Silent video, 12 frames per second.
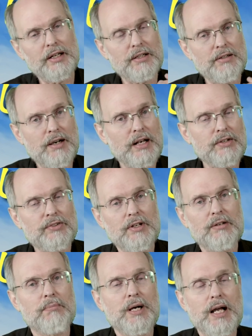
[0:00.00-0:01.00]
and God has
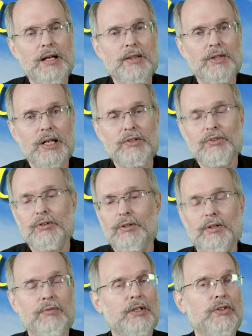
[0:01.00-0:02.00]
done mighty things and
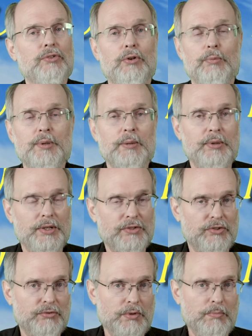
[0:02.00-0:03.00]
delivered this whole people. This
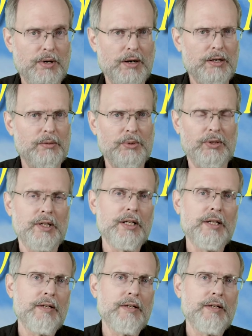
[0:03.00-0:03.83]
is remarkable.